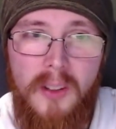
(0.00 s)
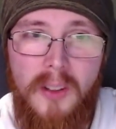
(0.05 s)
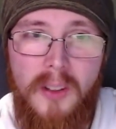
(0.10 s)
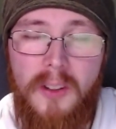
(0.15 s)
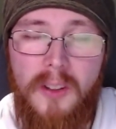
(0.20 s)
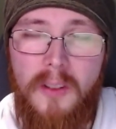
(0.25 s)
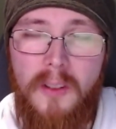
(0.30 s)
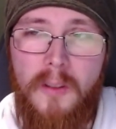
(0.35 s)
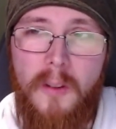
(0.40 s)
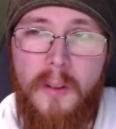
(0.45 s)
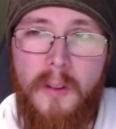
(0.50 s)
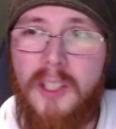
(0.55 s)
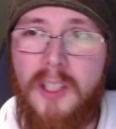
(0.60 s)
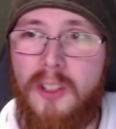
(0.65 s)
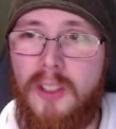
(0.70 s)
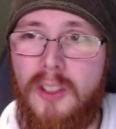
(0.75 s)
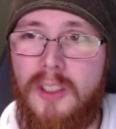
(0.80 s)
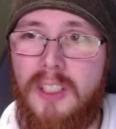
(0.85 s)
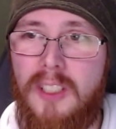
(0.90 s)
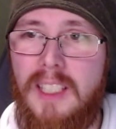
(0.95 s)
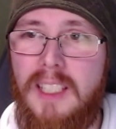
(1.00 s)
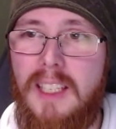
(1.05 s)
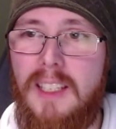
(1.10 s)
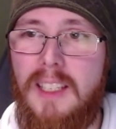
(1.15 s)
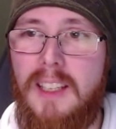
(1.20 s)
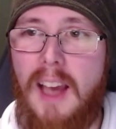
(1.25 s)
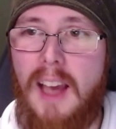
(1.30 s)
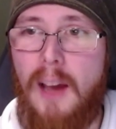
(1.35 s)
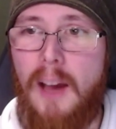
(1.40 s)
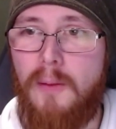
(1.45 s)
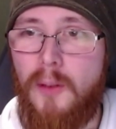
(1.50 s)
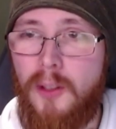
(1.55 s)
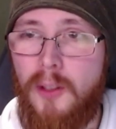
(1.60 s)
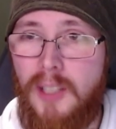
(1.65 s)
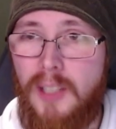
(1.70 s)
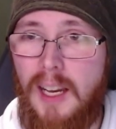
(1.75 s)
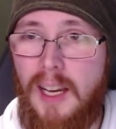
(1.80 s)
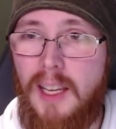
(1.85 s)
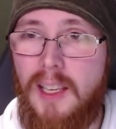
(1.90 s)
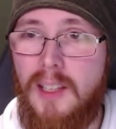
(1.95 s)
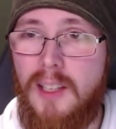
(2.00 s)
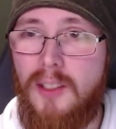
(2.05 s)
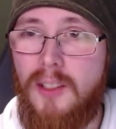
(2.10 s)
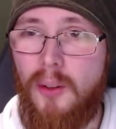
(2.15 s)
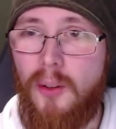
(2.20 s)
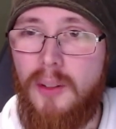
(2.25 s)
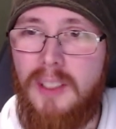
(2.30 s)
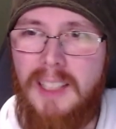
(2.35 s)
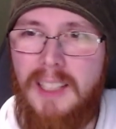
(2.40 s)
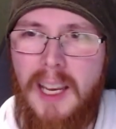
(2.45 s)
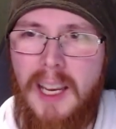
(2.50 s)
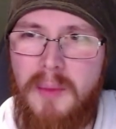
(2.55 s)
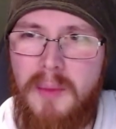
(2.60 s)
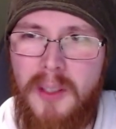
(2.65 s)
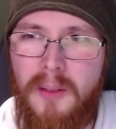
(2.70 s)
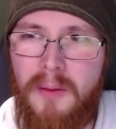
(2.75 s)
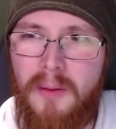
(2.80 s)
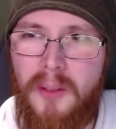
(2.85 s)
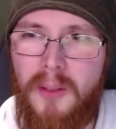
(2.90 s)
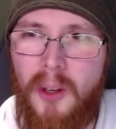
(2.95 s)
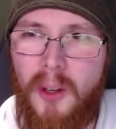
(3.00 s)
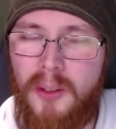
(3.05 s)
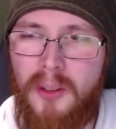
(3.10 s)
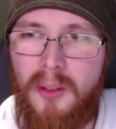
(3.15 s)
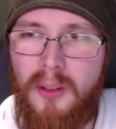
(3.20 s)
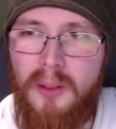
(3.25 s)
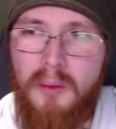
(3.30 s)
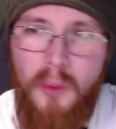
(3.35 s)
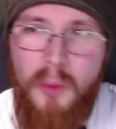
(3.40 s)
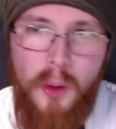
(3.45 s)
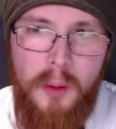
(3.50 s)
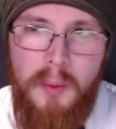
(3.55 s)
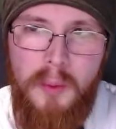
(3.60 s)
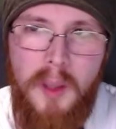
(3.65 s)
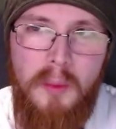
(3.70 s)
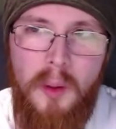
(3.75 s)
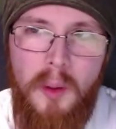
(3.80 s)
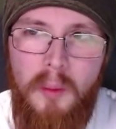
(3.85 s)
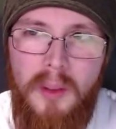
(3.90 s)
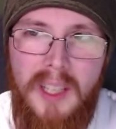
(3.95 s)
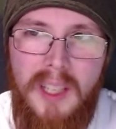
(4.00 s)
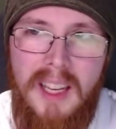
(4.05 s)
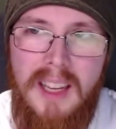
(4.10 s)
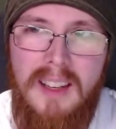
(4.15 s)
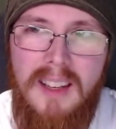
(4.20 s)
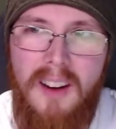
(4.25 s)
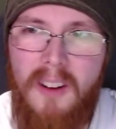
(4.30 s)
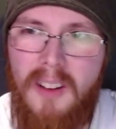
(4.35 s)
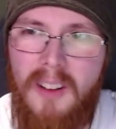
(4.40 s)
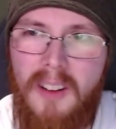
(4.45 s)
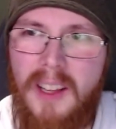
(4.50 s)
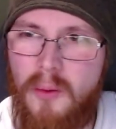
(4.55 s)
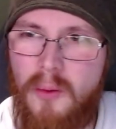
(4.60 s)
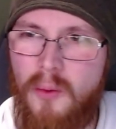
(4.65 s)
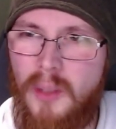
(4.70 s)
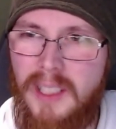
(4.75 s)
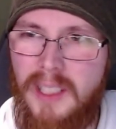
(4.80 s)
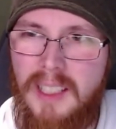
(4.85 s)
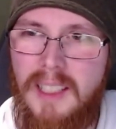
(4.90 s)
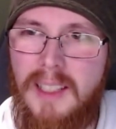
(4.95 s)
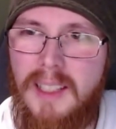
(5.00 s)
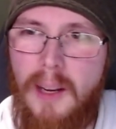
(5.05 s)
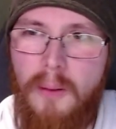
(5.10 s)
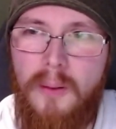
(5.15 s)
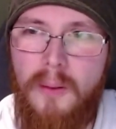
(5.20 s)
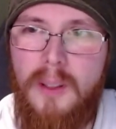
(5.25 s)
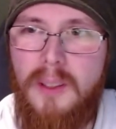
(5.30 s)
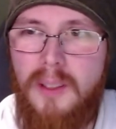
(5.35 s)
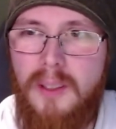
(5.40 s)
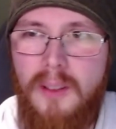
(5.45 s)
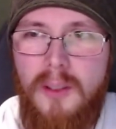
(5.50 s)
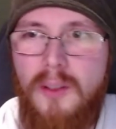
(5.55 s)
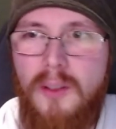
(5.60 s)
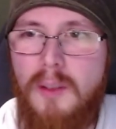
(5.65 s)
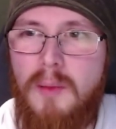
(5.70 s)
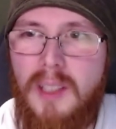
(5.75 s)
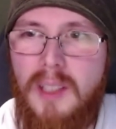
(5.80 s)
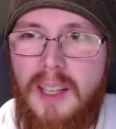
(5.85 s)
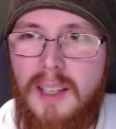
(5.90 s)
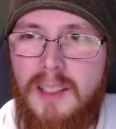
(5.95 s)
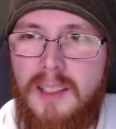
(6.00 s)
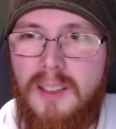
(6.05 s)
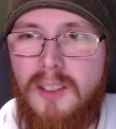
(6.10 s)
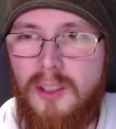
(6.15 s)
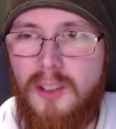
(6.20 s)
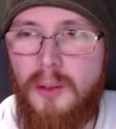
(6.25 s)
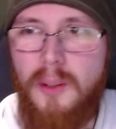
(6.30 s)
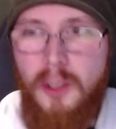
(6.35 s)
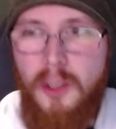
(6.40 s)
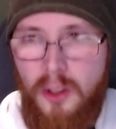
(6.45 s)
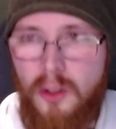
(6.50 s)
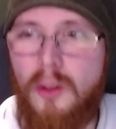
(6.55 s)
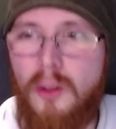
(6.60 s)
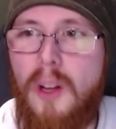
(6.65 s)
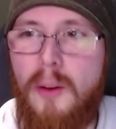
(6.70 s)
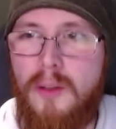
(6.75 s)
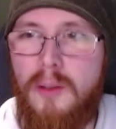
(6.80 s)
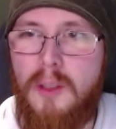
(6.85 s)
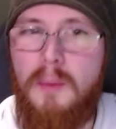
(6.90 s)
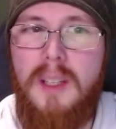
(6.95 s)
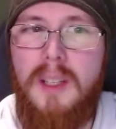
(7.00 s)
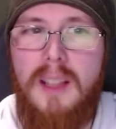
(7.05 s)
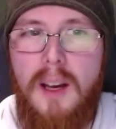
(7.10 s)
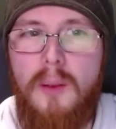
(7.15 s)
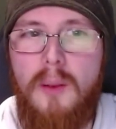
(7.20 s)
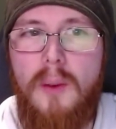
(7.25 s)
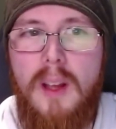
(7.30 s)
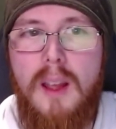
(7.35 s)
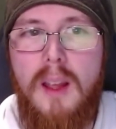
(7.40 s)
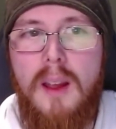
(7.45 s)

The things you'd see advertised or the types of consoles most people played are like really different to the Dreamcast, so it stood out to me that way.